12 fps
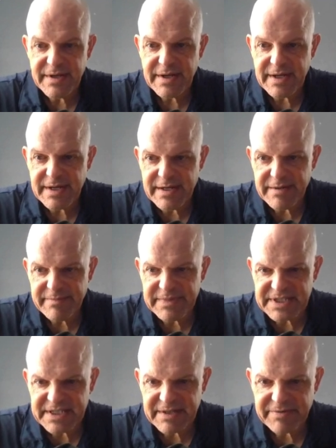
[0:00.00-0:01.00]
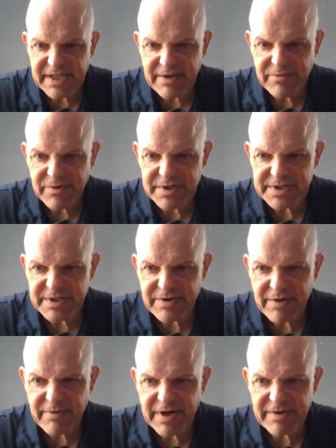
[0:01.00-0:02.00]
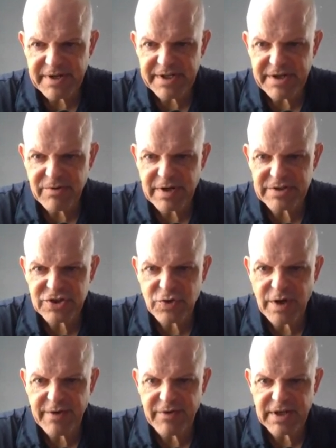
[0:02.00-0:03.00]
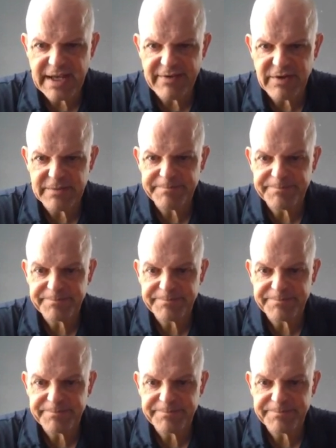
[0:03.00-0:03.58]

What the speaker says: Let's see when that was. Okay, right around here, around 12-11.